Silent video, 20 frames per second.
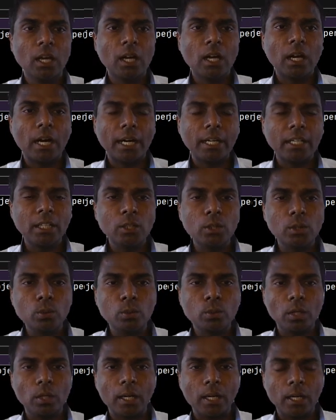
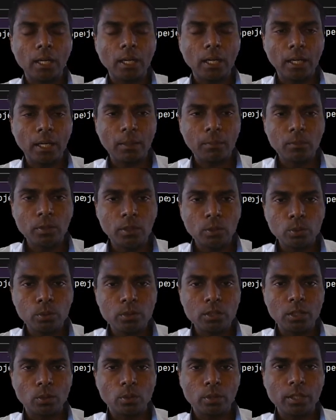I'm
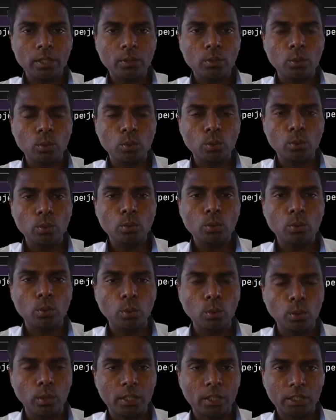using, okay, two
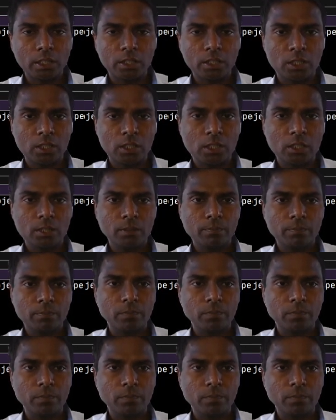lists.